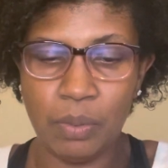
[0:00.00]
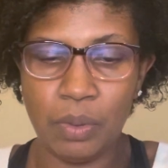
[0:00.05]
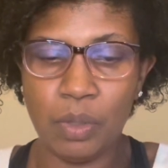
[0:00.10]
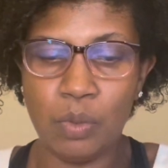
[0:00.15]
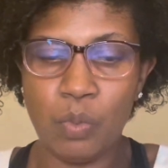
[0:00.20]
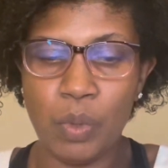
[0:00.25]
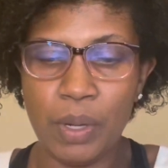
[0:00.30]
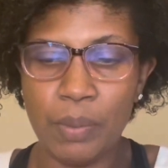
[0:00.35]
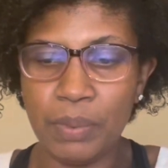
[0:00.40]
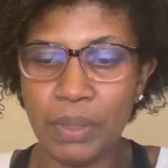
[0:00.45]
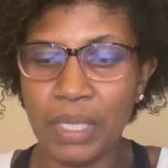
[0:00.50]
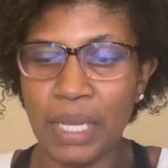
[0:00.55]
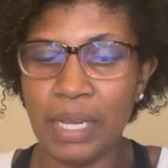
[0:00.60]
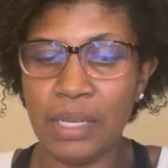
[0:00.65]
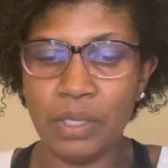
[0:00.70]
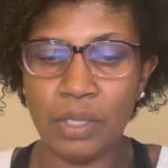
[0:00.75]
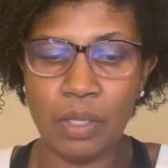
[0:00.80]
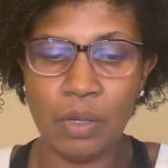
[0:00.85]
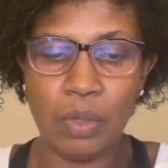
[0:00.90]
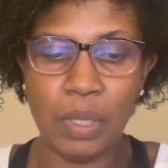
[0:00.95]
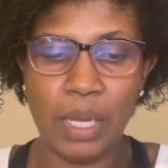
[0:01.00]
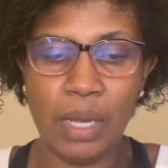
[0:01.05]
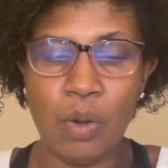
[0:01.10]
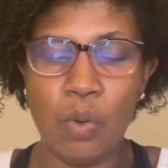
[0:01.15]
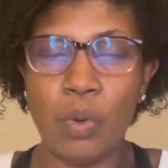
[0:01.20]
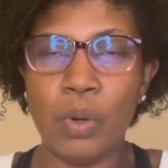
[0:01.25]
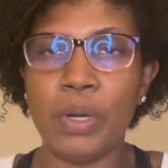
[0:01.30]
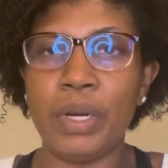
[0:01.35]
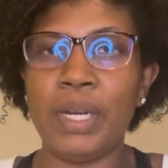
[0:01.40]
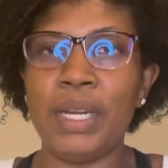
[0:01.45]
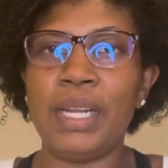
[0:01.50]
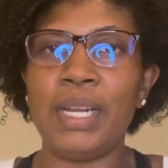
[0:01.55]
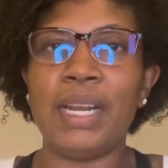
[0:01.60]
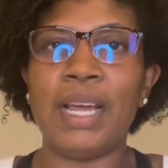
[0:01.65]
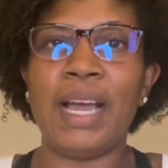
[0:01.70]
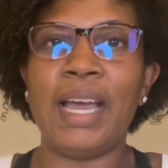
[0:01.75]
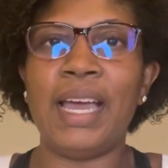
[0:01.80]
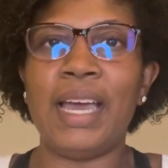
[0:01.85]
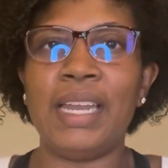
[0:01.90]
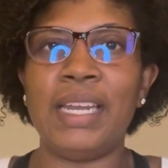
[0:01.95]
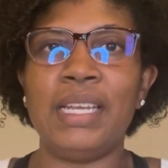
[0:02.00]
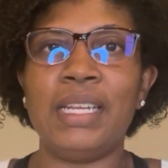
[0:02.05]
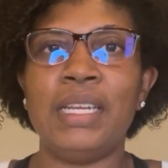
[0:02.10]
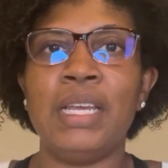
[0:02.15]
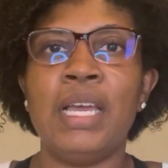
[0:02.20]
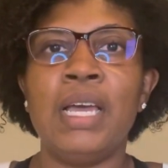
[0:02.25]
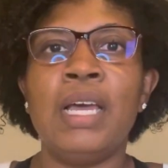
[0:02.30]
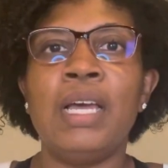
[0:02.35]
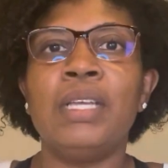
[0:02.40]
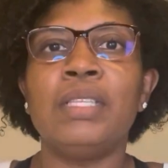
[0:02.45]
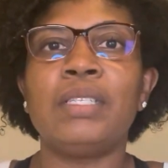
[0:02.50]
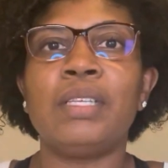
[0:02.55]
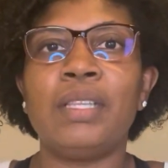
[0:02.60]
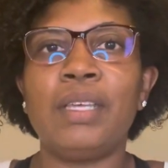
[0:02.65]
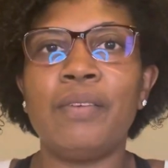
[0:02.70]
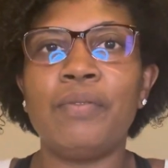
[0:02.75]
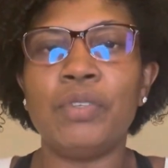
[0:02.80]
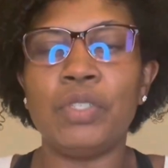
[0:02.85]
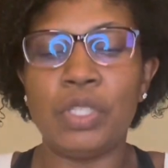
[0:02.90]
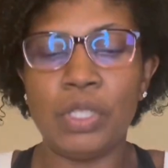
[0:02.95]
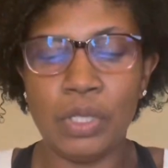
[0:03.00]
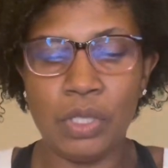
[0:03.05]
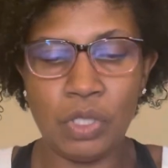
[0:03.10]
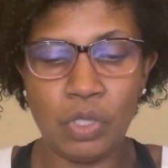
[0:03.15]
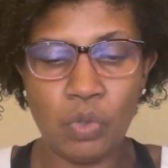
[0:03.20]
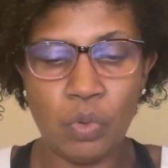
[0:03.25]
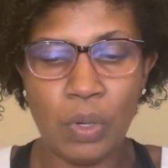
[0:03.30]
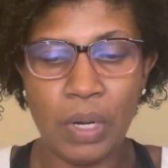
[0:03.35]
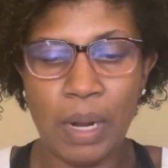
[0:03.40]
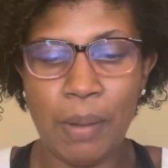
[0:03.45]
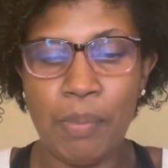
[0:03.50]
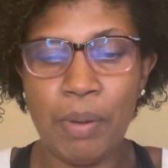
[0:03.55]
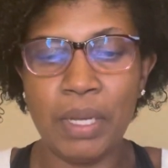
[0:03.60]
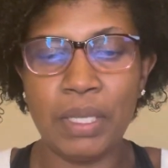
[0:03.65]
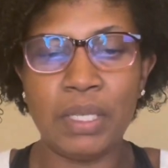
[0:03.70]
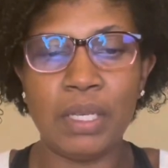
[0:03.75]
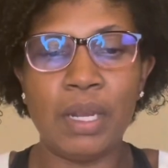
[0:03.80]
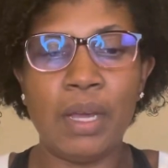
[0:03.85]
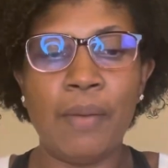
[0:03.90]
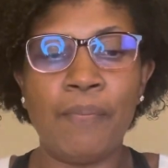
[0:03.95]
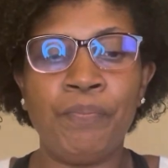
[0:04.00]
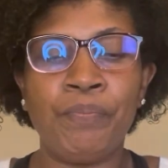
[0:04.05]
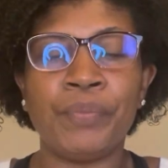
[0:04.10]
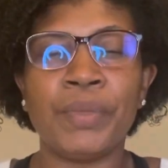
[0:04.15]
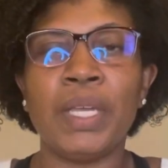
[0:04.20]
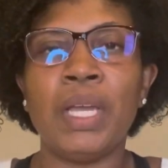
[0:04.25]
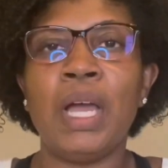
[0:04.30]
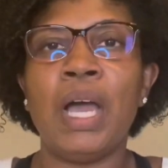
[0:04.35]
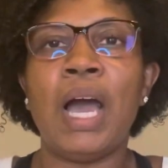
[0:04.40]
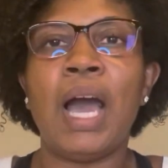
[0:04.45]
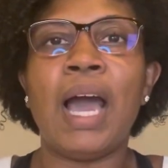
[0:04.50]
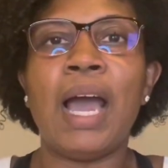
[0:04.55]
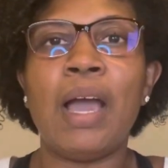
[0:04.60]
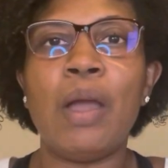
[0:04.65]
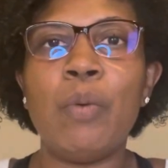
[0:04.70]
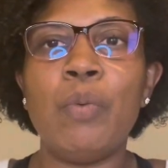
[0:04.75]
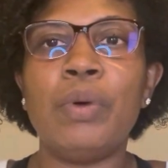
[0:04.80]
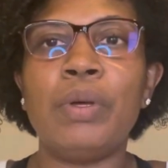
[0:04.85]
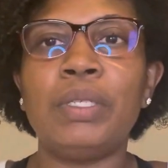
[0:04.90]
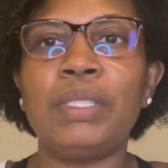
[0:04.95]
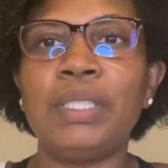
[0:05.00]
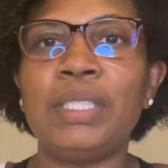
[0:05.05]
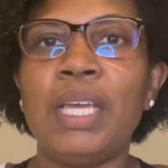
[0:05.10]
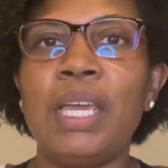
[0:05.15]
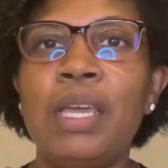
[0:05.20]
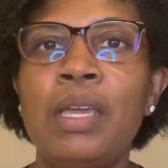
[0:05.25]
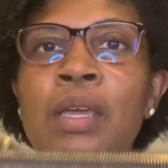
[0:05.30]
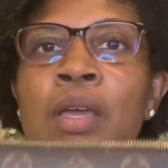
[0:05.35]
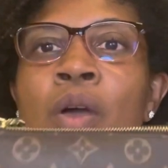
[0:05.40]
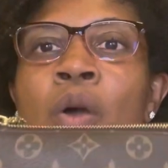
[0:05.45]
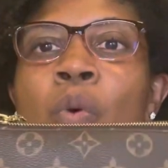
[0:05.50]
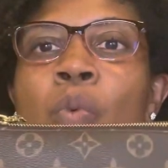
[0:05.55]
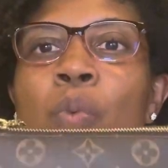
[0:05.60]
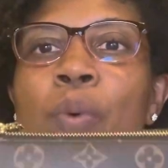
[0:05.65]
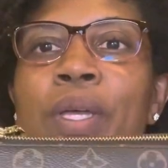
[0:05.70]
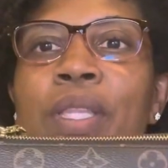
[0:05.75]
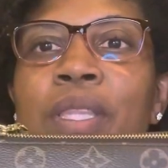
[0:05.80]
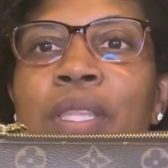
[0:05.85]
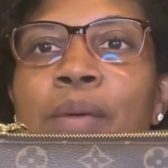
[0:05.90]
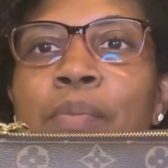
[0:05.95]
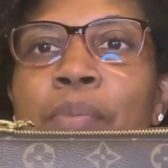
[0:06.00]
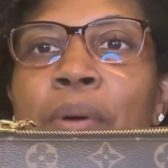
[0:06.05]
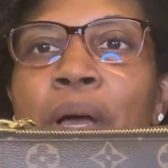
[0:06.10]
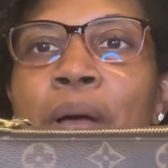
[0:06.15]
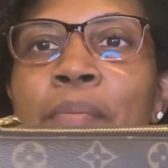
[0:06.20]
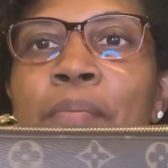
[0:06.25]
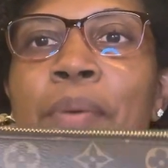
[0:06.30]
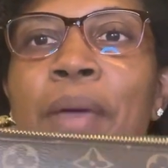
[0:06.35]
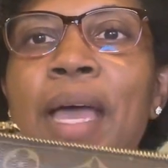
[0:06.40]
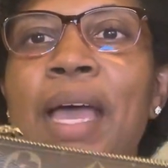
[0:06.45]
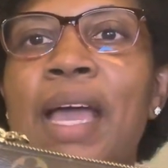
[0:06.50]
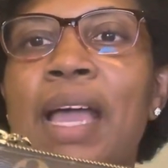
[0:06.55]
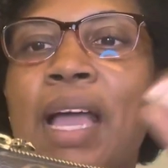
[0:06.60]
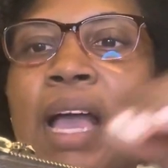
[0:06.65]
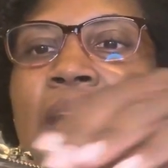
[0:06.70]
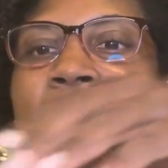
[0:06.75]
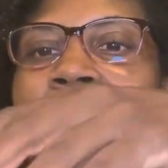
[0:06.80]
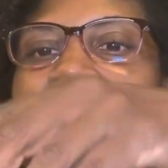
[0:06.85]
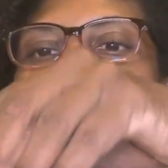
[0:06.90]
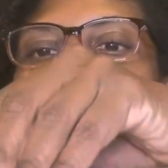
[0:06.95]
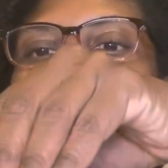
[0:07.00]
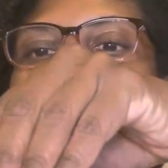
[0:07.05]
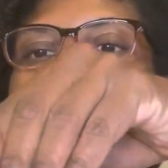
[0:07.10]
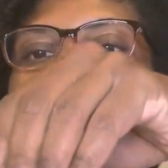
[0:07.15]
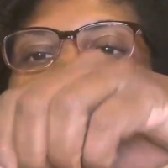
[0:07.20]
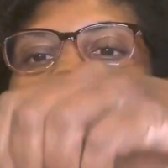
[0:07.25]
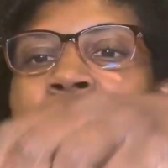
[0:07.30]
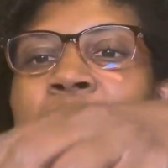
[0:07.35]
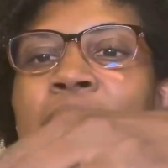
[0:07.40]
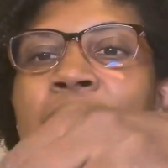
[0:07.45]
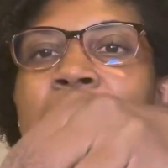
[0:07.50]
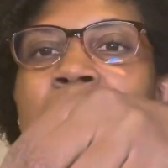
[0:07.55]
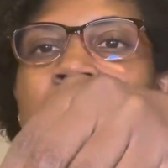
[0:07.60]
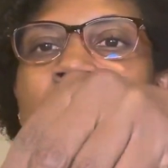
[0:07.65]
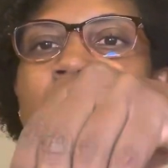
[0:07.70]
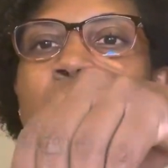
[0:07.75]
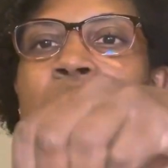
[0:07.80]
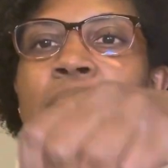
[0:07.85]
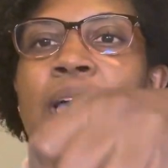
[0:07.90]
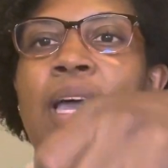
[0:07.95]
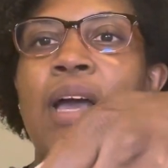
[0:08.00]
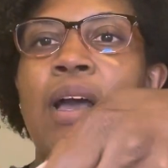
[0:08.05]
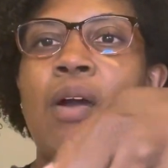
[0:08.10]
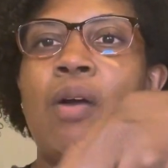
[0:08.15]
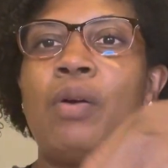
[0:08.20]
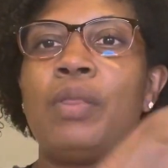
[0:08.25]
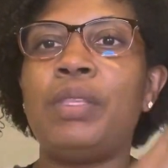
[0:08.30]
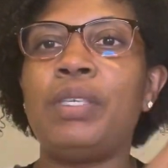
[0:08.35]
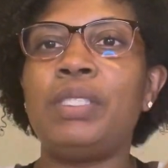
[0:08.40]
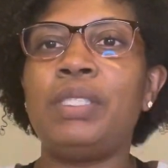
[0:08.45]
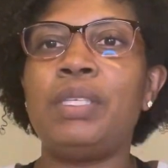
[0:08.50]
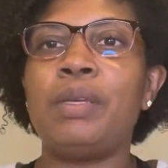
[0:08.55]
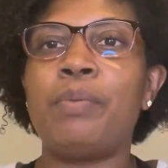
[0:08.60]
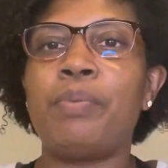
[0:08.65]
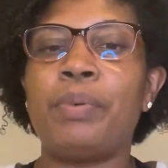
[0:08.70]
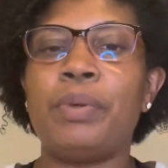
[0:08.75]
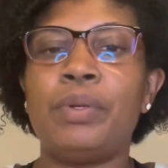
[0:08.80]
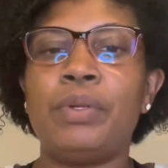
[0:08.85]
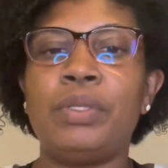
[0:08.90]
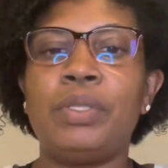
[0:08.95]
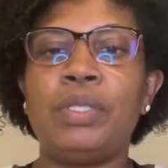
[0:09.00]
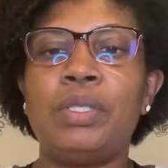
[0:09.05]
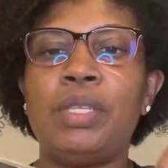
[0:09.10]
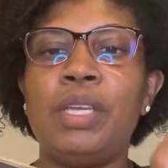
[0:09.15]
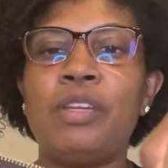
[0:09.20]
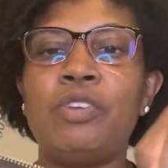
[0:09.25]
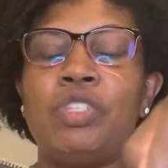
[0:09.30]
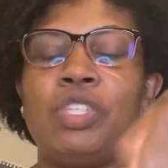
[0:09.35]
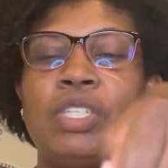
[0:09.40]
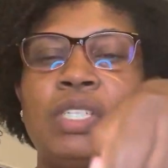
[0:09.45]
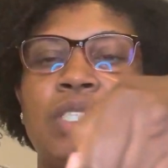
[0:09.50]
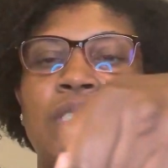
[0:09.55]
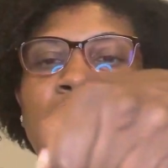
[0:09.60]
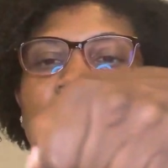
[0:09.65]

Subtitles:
on the website. So they ordered it. I had it delivered to the store and I picked it up. I will say with the Bumbag, I am obsessed with how the zippers, they're just